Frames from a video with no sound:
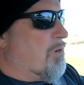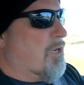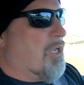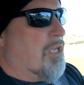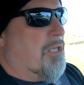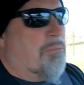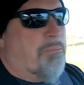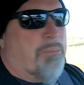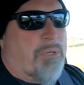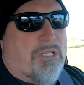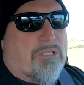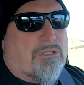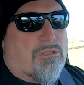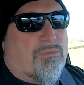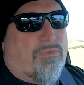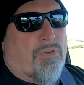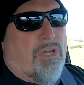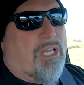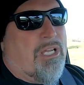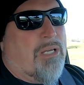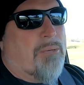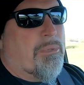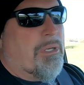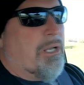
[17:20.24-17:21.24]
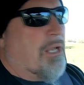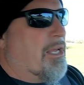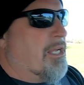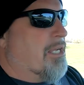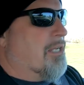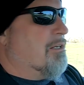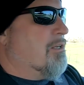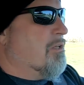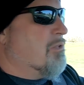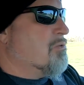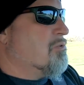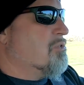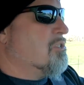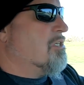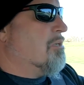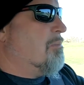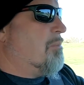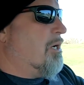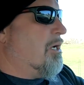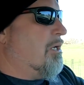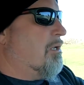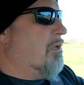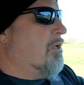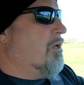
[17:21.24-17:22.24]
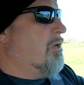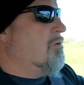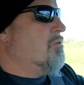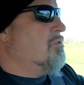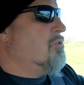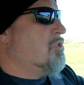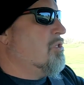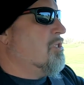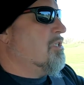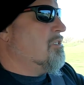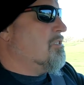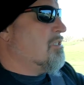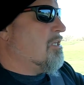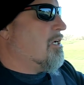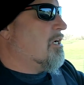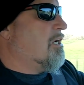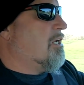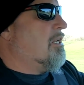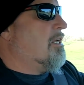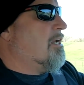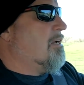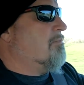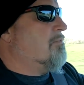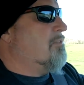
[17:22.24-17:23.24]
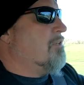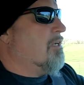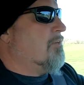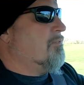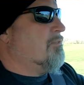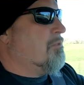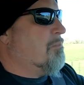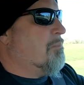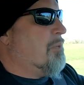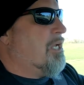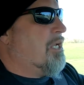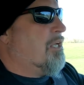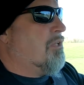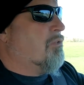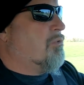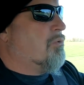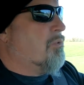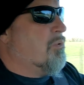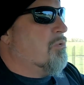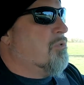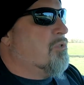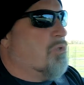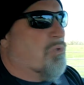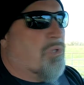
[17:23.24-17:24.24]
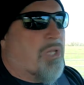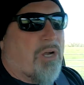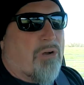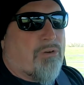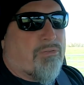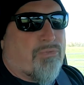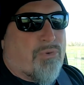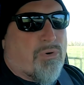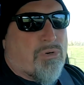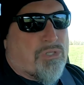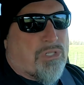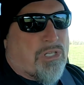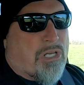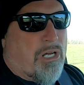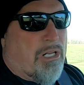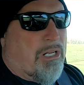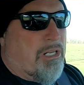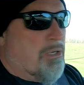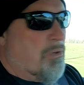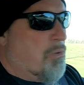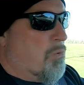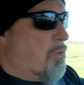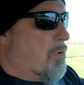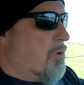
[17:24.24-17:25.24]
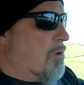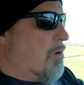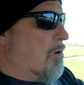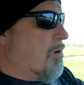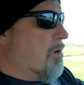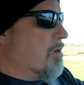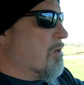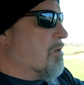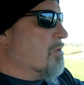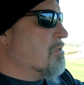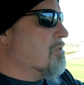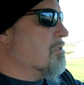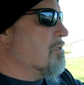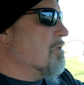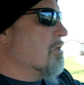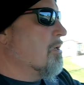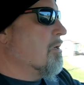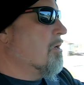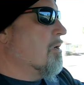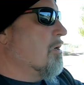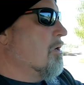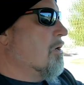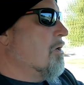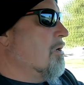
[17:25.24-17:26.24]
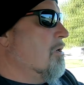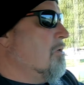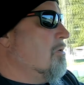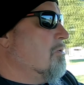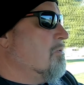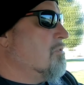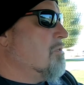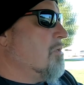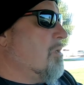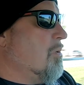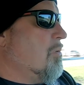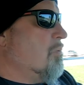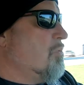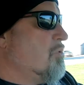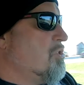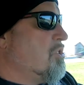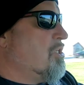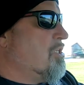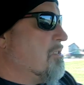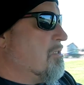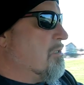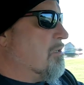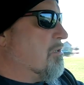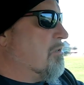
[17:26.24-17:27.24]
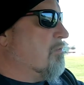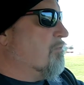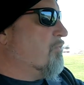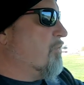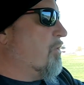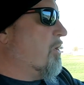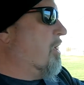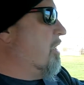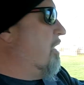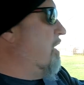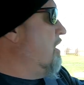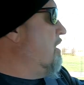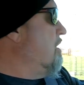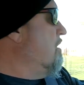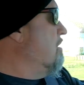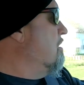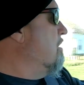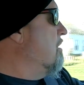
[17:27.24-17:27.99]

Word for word: in Pennsylvania would like another semi load. She's not going to have enough to make it through to their first cutting or ours, so she's looking for hay.